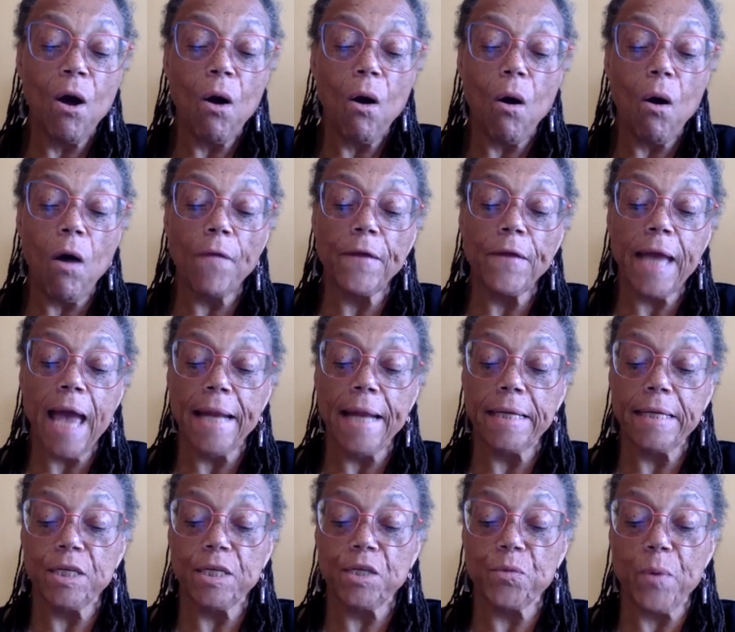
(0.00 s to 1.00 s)
All the
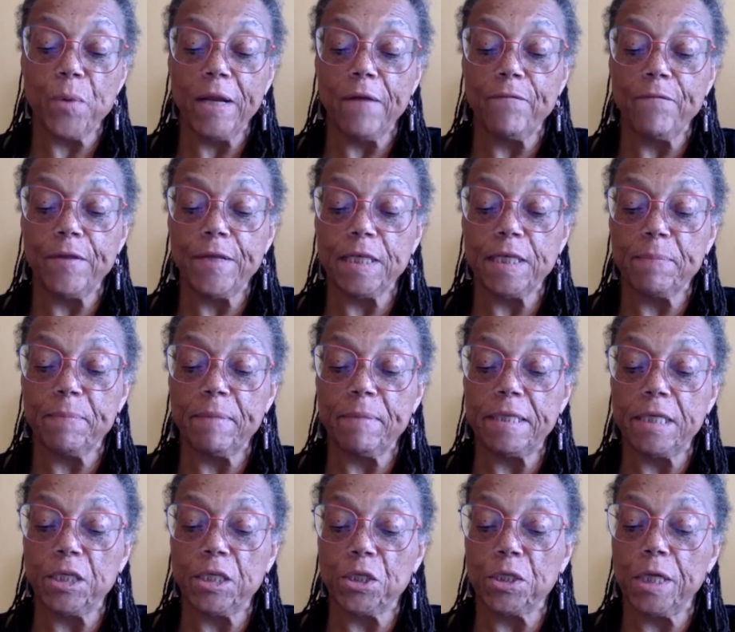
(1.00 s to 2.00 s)
candidates running for this
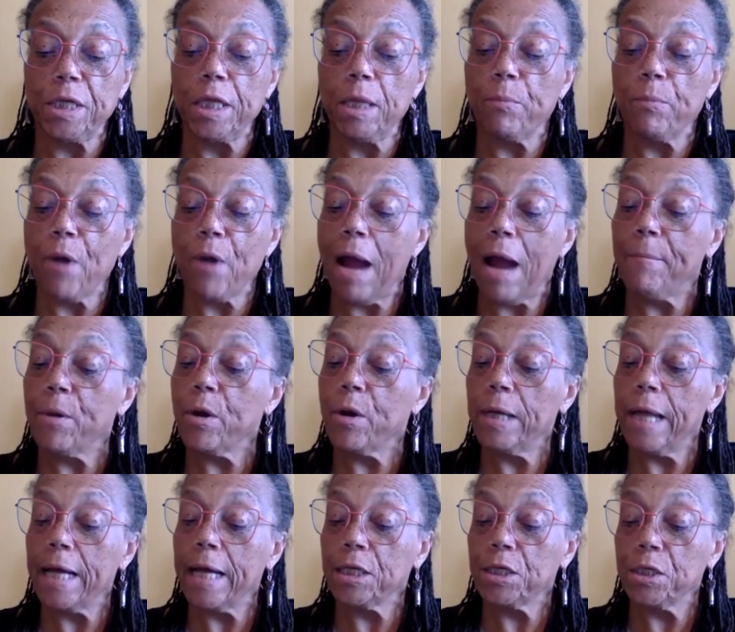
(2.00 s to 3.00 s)
position in the primary
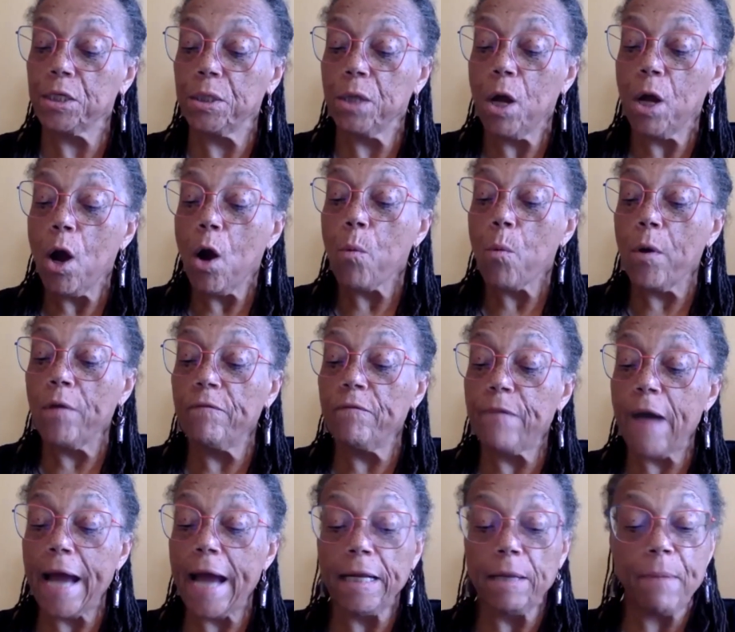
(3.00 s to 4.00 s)
election were
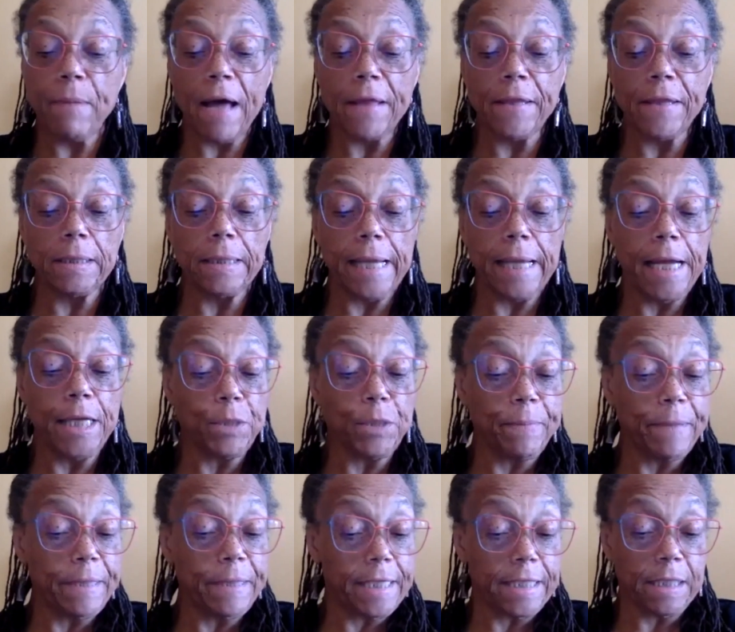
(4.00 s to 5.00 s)
invited by the League to
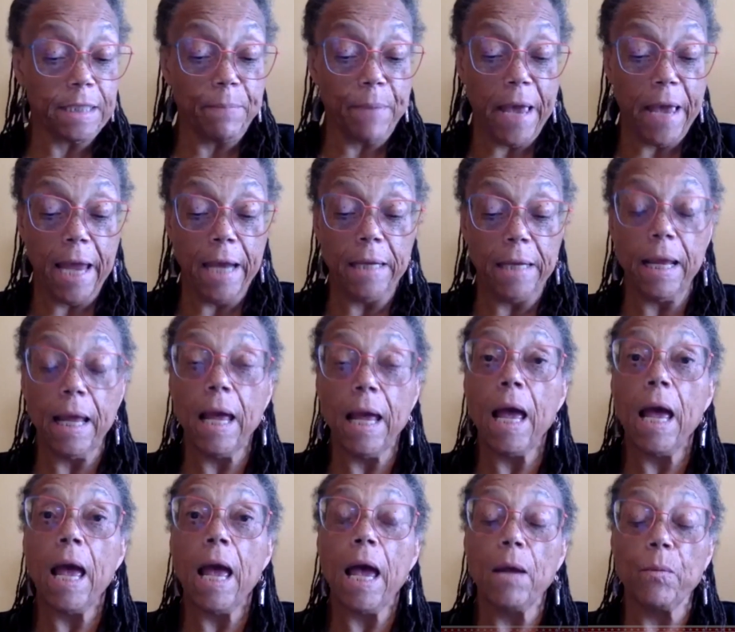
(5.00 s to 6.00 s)
participate,
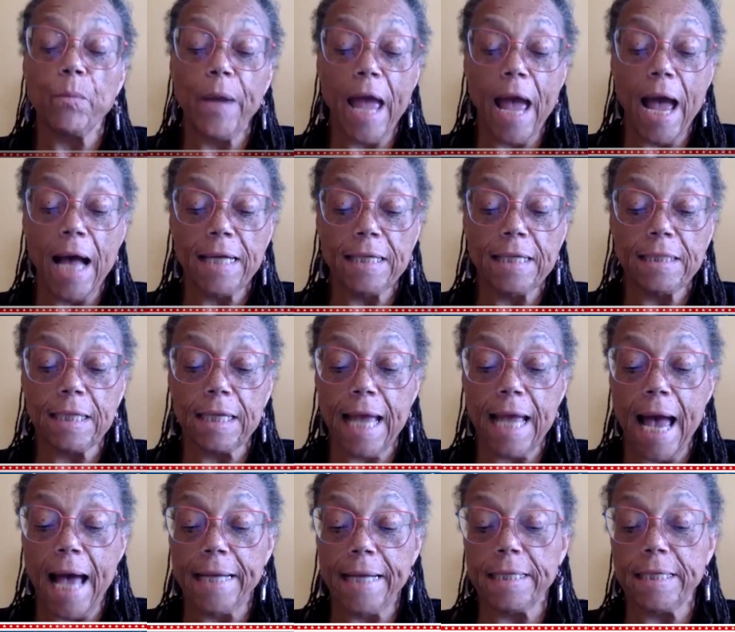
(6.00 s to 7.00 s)
and we asked the
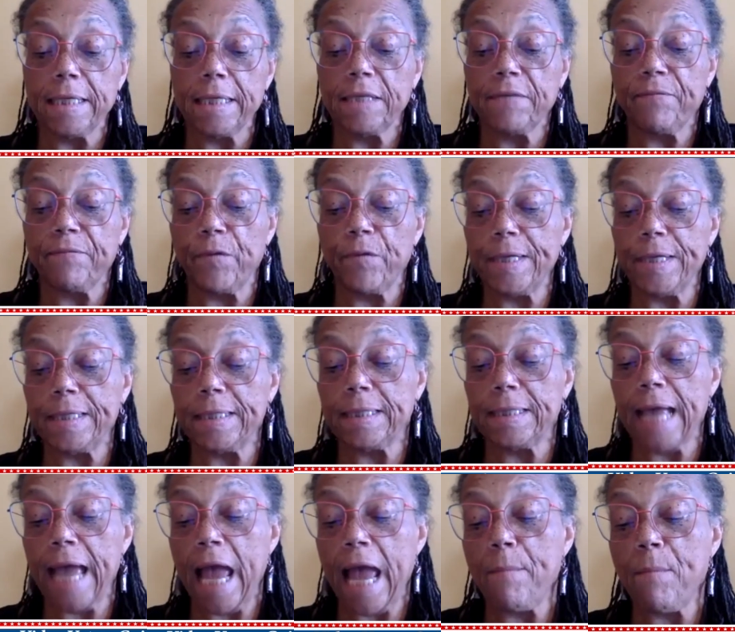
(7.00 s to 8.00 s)
candidates for the
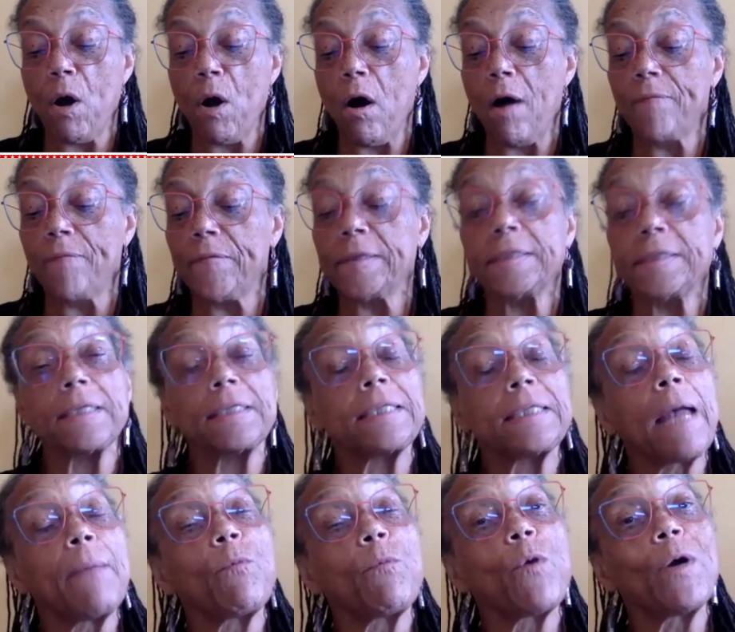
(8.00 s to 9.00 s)
same office the
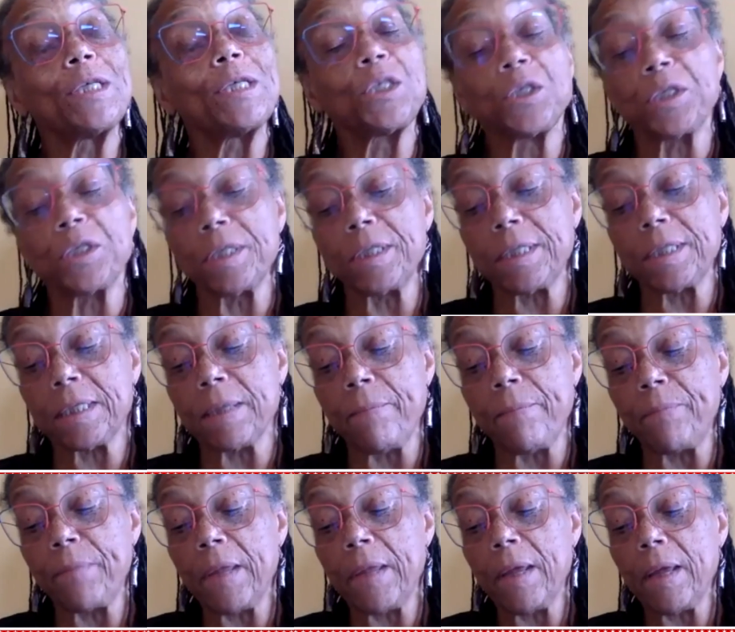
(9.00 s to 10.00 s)
same questions.
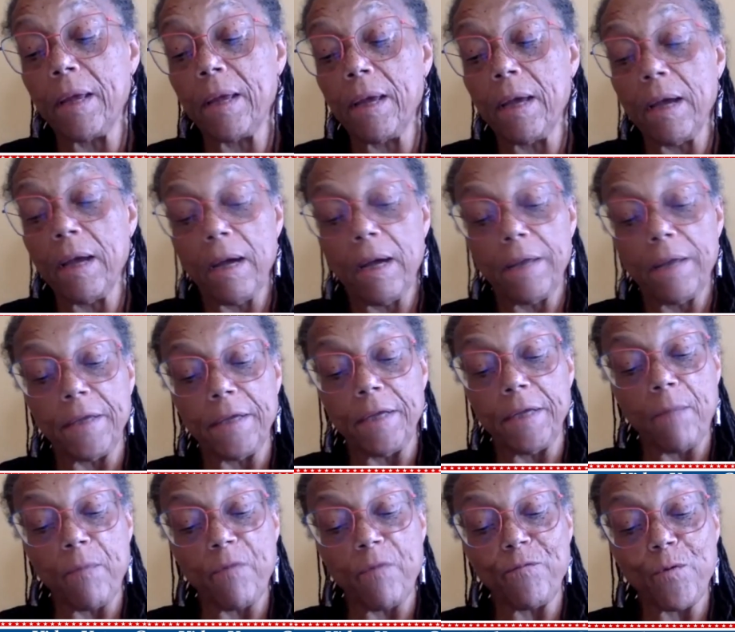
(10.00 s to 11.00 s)
The
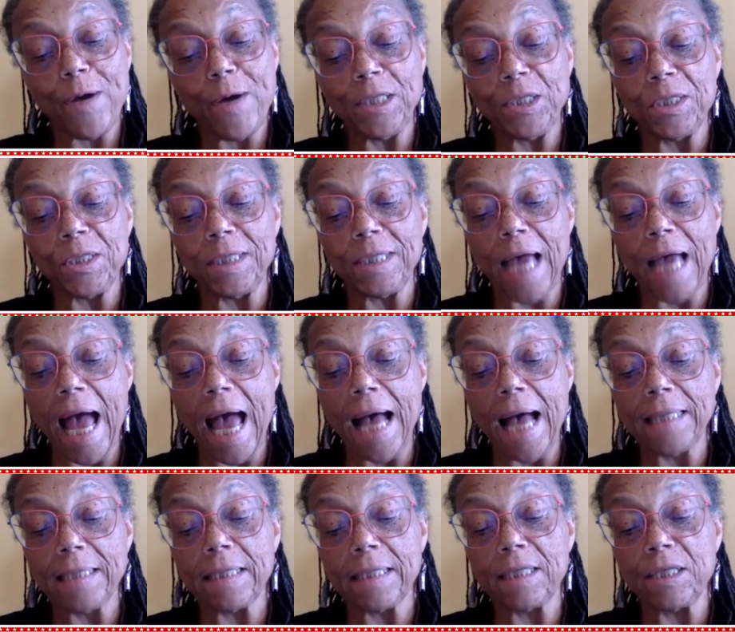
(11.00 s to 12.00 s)
number of questions
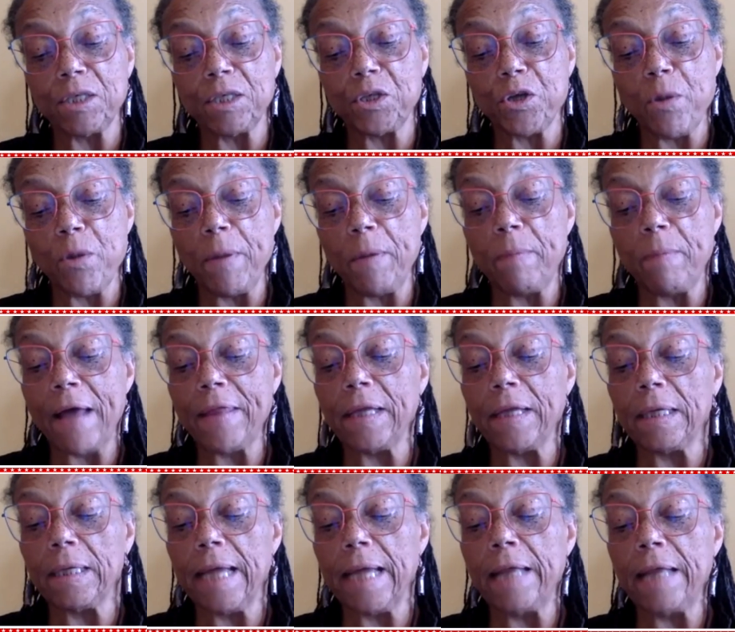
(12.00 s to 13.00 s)
asked is determined by the
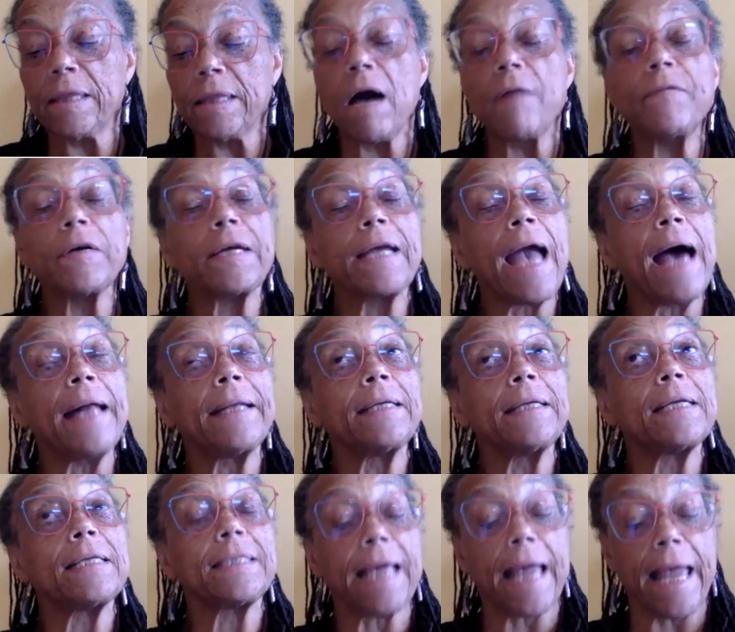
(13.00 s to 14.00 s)
length of a
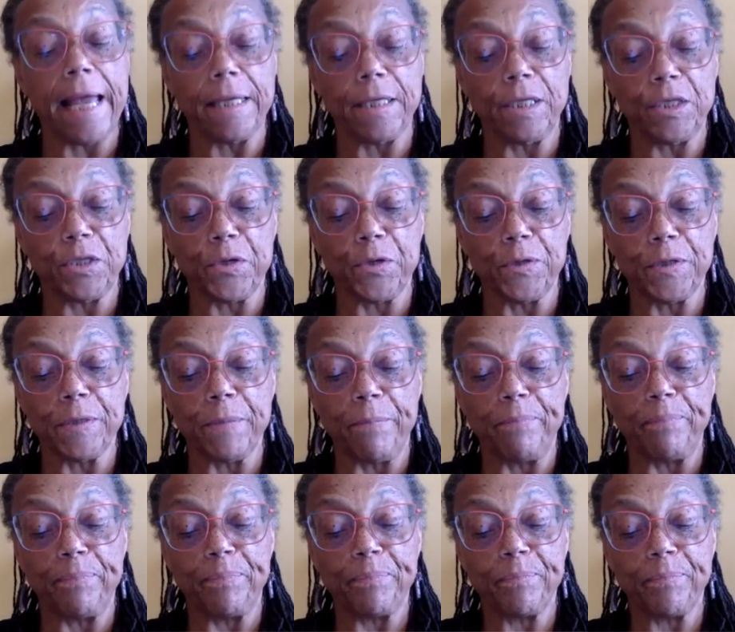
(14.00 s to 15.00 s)
candidate's answers.
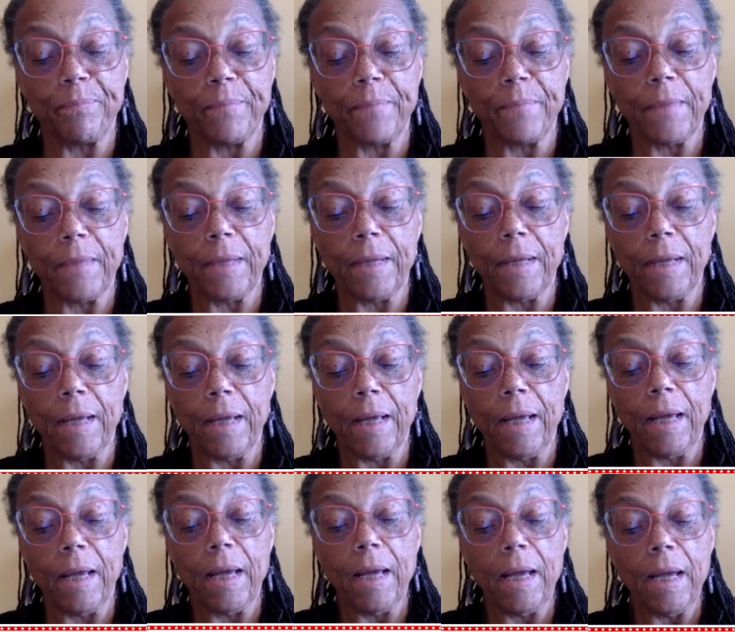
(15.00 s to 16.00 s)

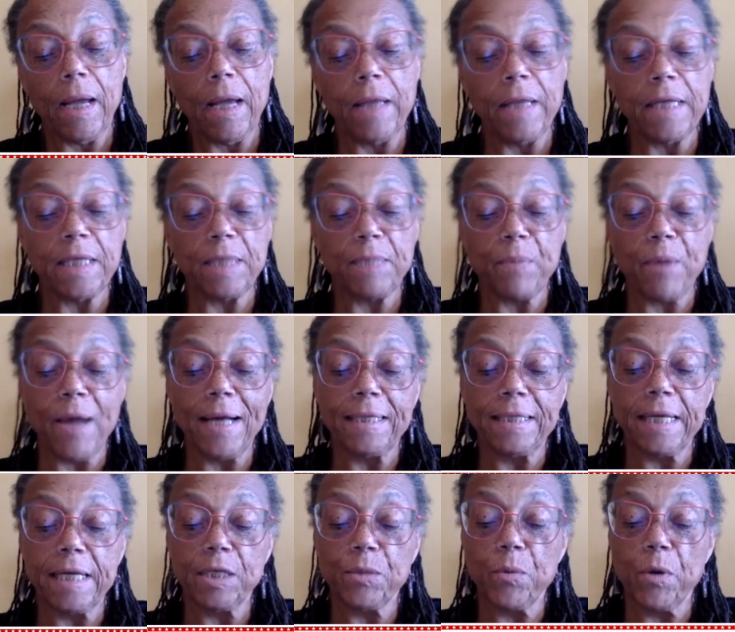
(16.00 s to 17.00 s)
In this
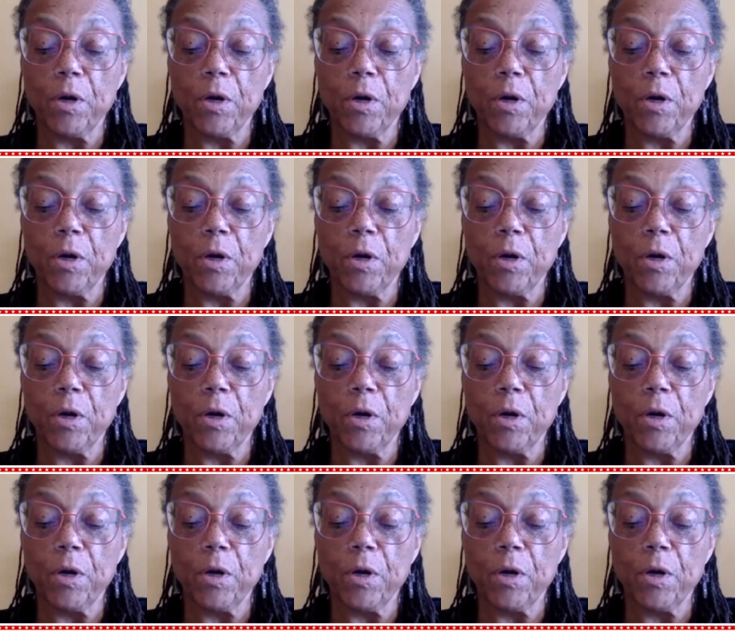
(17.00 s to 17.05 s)
process, we're